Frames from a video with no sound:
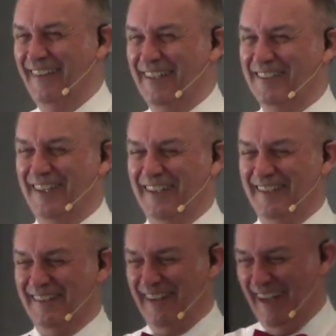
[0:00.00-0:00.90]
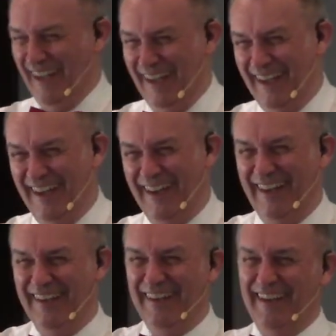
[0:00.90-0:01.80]
That's right. All
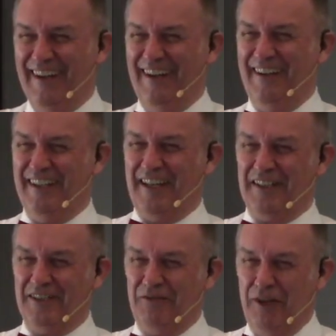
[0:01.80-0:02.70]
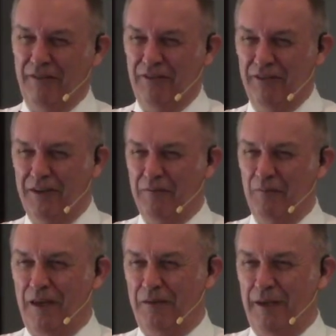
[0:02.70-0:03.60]
right, as the wife of
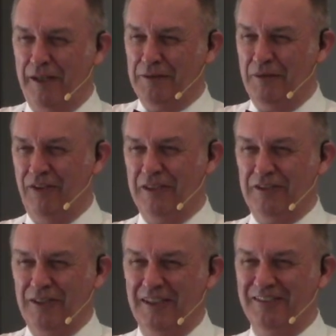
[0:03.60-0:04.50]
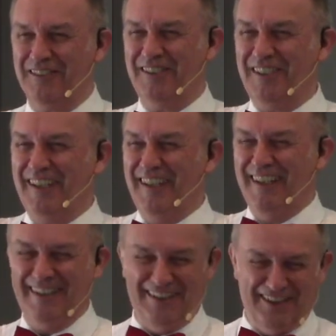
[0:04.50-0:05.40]
mathematics professor, that's what
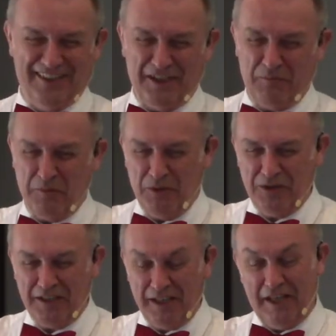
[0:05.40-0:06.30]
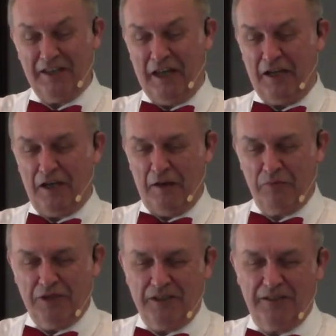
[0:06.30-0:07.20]
you're promoting, and I
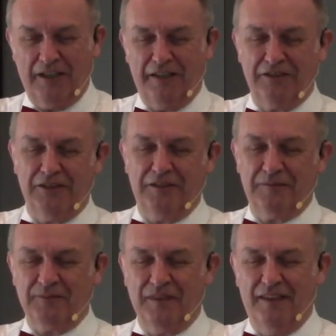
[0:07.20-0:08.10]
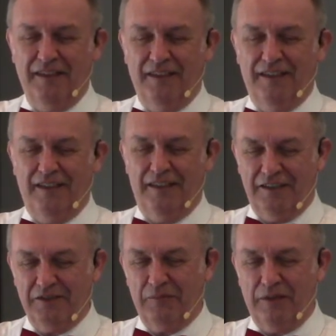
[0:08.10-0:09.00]
appreciate that. That's good.
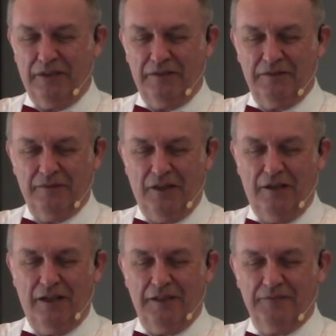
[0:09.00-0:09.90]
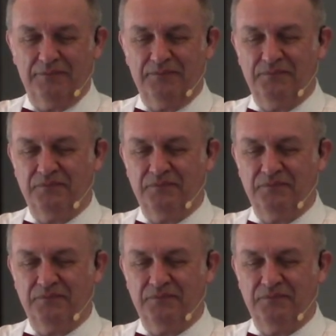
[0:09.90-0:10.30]
It is important. All right.